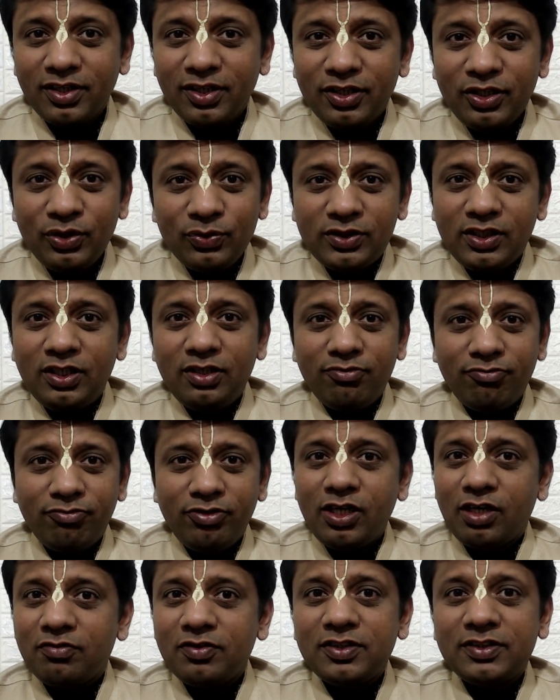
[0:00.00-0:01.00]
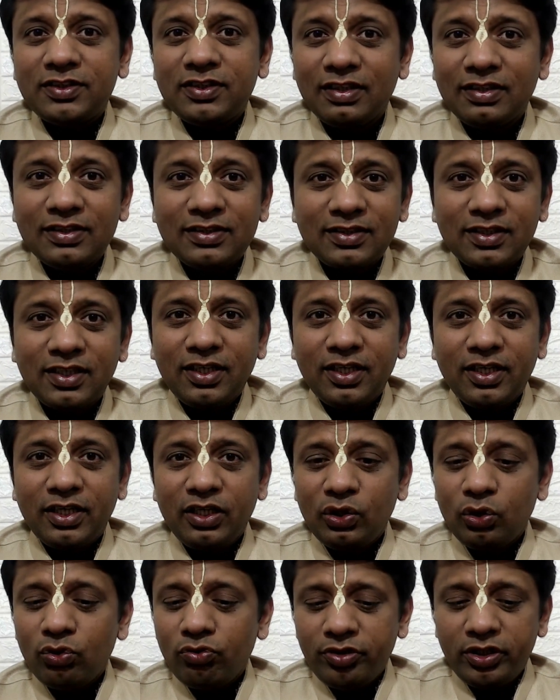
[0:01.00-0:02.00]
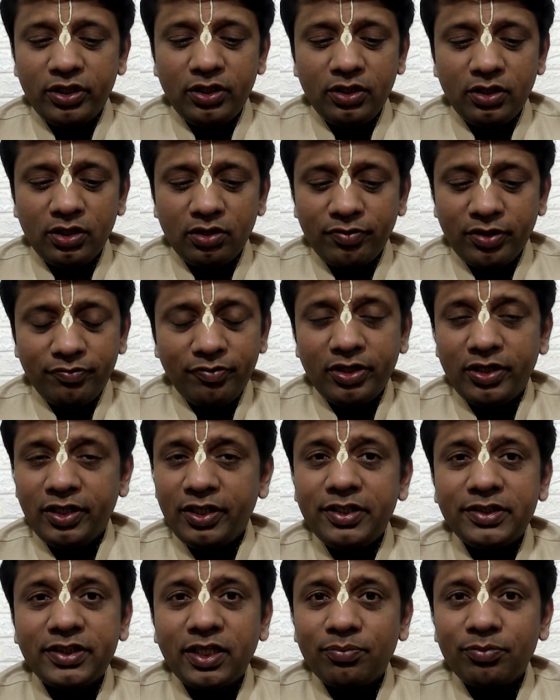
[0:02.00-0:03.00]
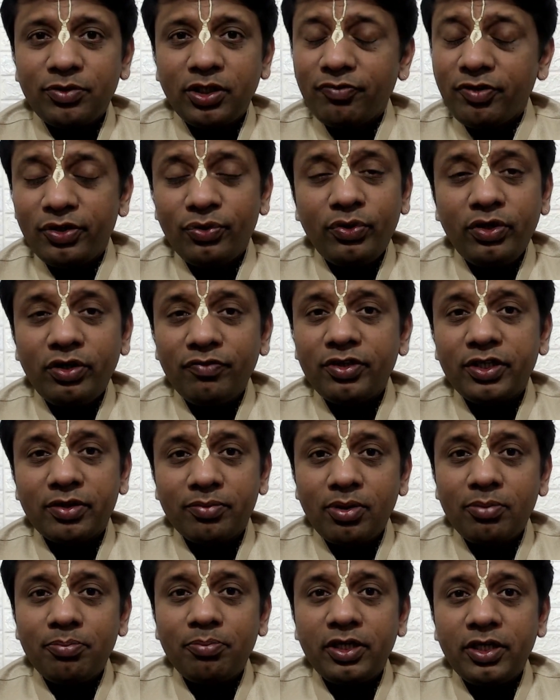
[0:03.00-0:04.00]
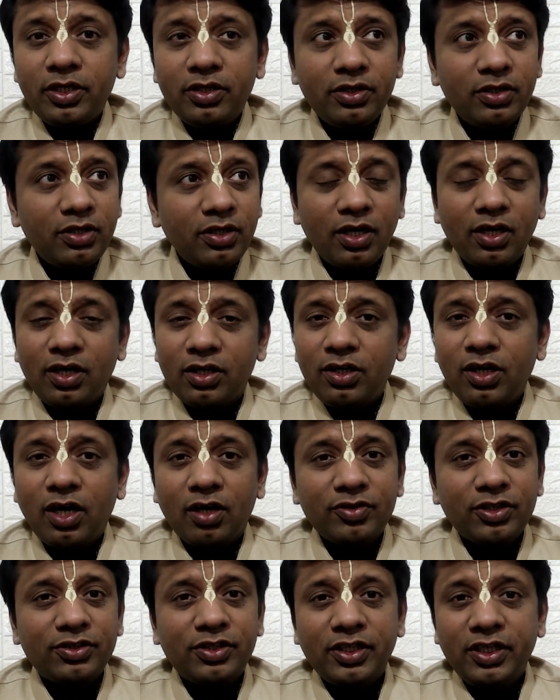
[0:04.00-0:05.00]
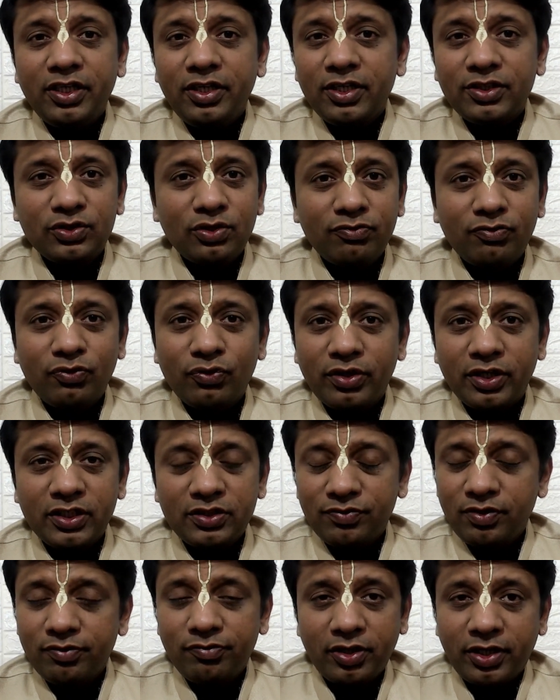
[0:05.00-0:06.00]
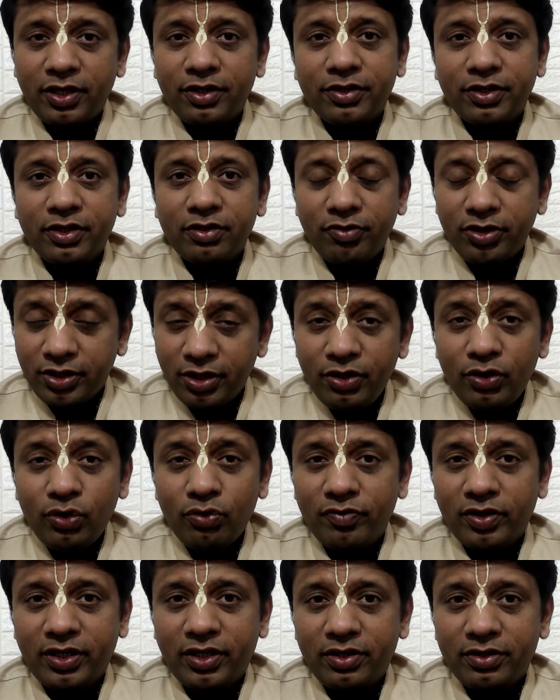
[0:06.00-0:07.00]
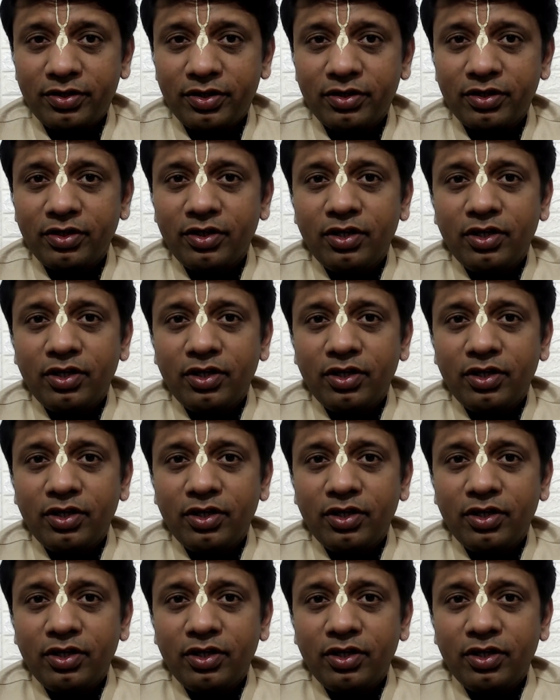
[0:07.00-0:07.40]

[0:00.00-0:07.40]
You see, we ourselves, when we read something, we don't even remember it. After 3 days or 4 days, we forget it. We tend to forget it.